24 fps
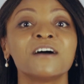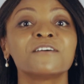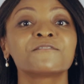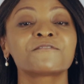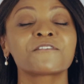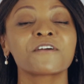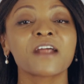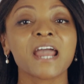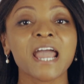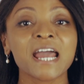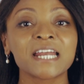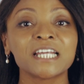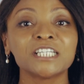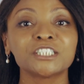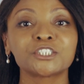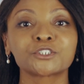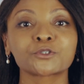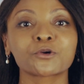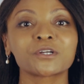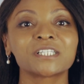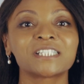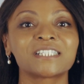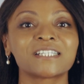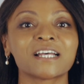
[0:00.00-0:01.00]
For any
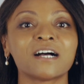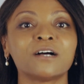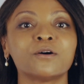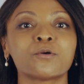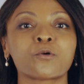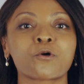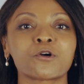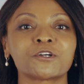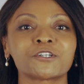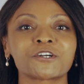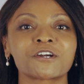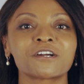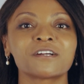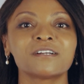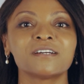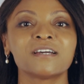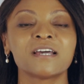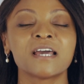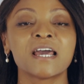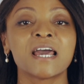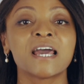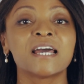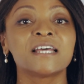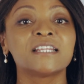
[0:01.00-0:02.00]
short sell order,
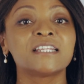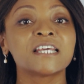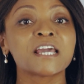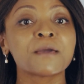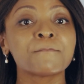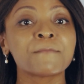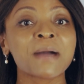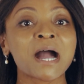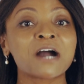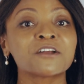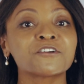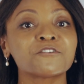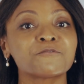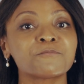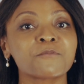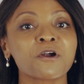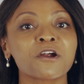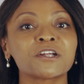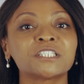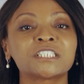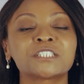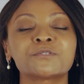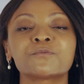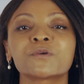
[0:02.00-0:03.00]
the amount of
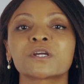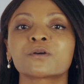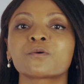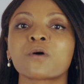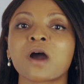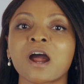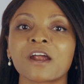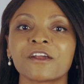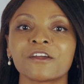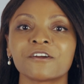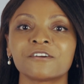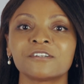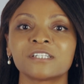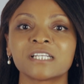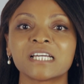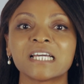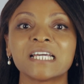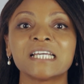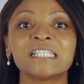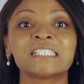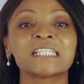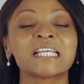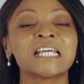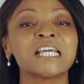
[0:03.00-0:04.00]
margin required
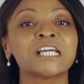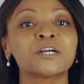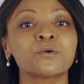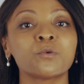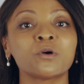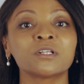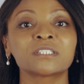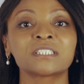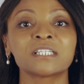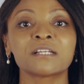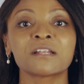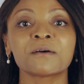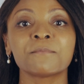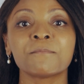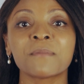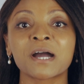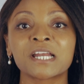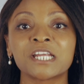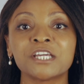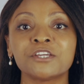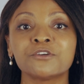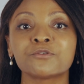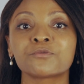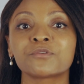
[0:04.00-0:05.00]
is equal to the
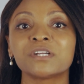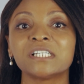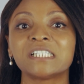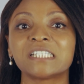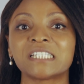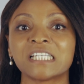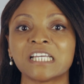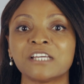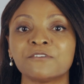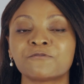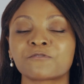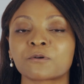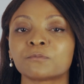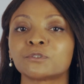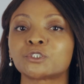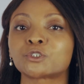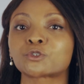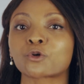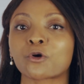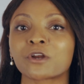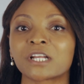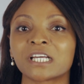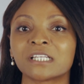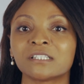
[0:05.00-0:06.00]
money you receive from
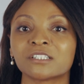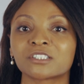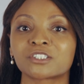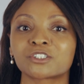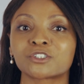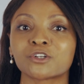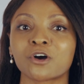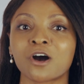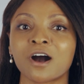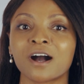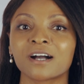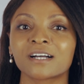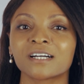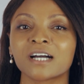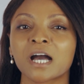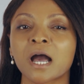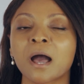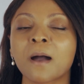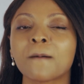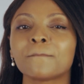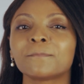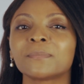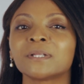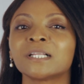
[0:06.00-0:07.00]
shorting the stock
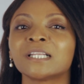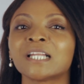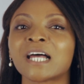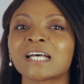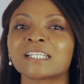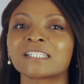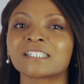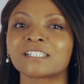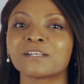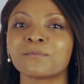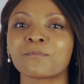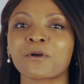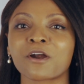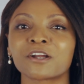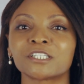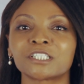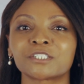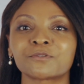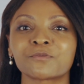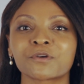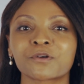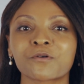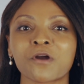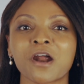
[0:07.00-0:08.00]
plus the
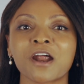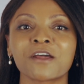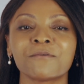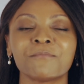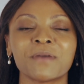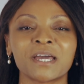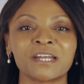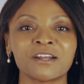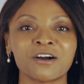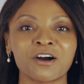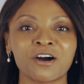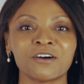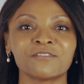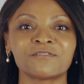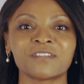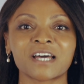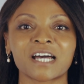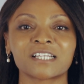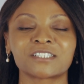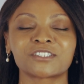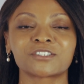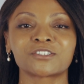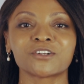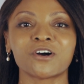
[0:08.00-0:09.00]
margin requirement of
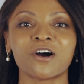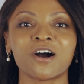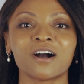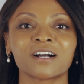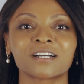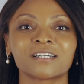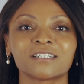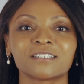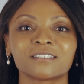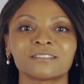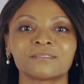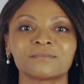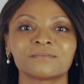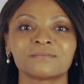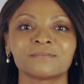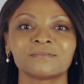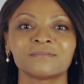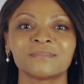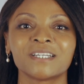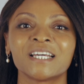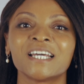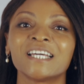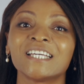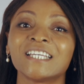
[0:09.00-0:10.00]
that stock.
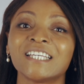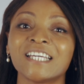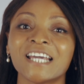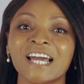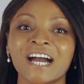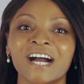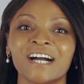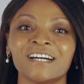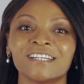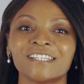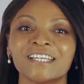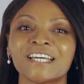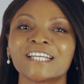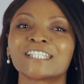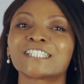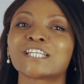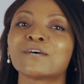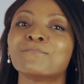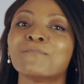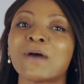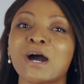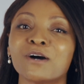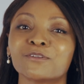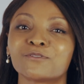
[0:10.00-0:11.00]
Yeah, it's
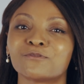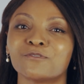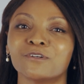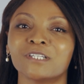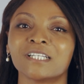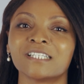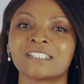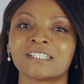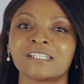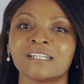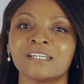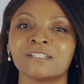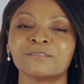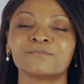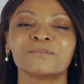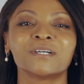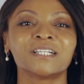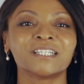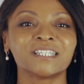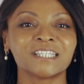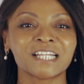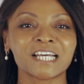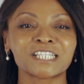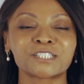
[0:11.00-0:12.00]
a mouthful, isn't it?
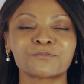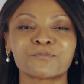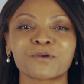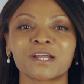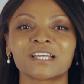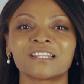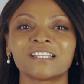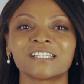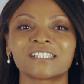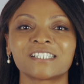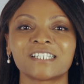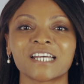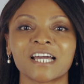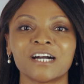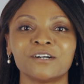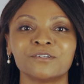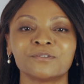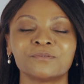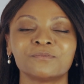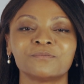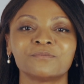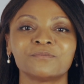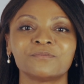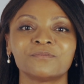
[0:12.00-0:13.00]
Let's break this down.